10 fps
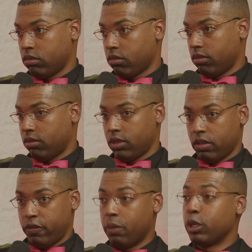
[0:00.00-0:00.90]

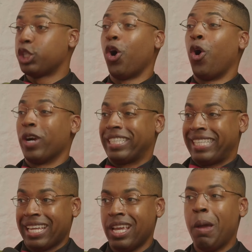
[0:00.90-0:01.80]
Mm-hmm. For the
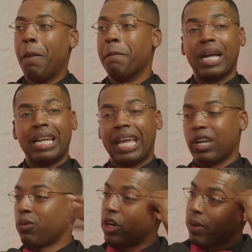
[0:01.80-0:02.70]
majority, but
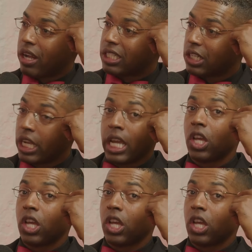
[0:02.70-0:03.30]
naked running around children.